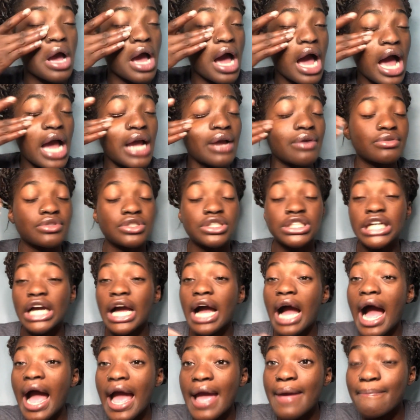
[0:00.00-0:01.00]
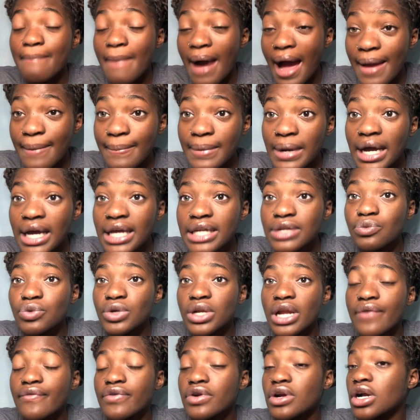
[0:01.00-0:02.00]
I in my mind,
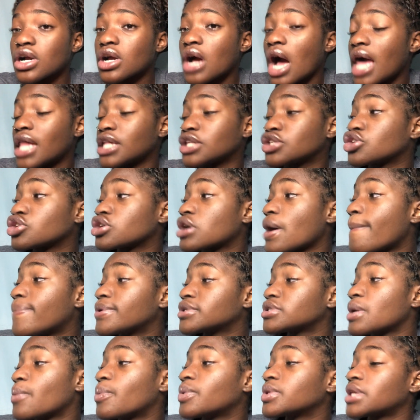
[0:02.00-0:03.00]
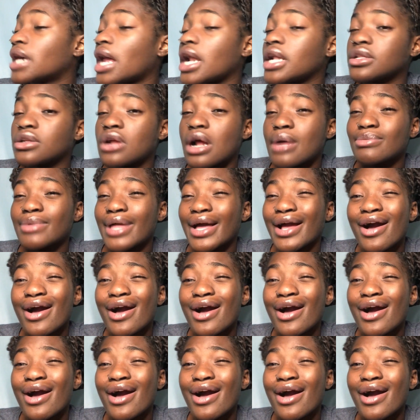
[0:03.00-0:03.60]
whenever an Islander couples up with the Islander, I'm like,